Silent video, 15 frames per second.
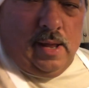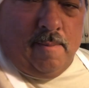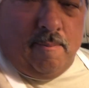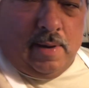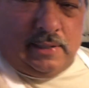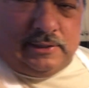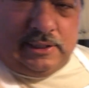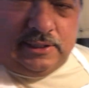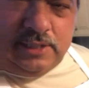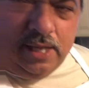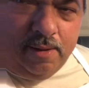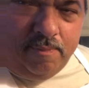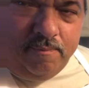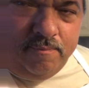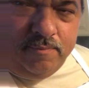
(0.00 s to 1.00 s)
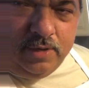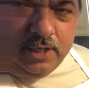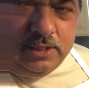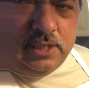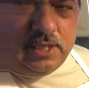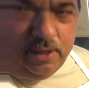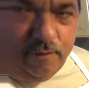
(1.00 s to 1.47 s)
and bust this up, because
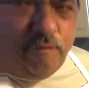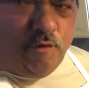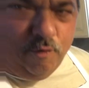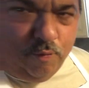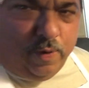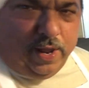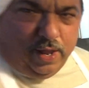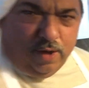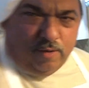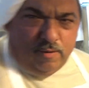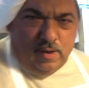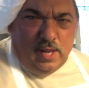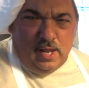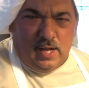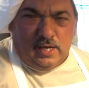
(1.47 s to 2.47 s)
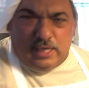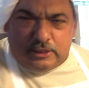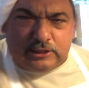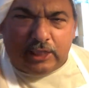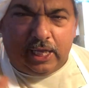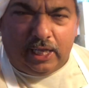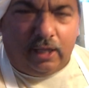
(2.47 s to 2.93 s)
this is for real. This
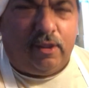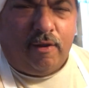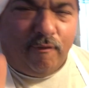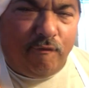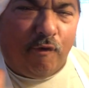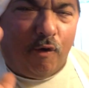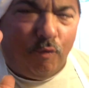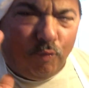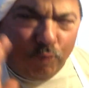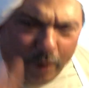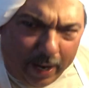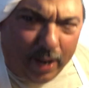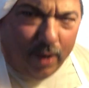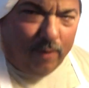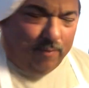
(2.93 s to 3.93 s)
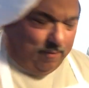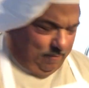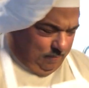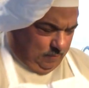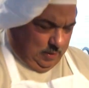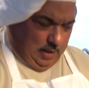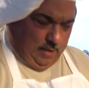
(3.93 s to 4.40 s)
is for real,
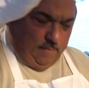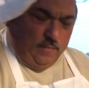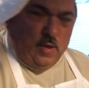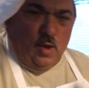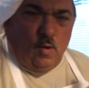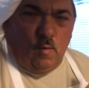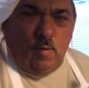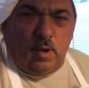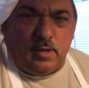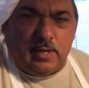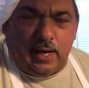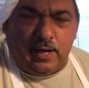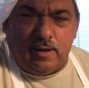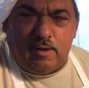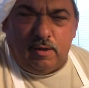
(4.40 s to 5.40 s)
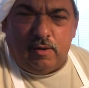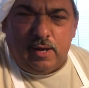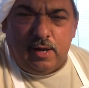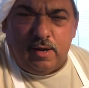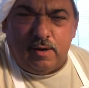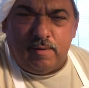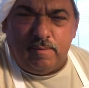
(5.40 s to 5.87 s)
okay? We're gonna take this little
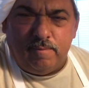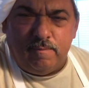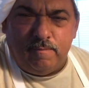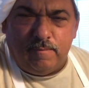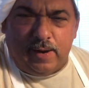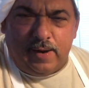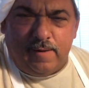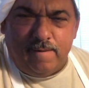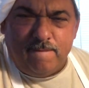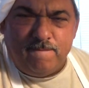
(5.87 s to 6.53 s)
here, right here.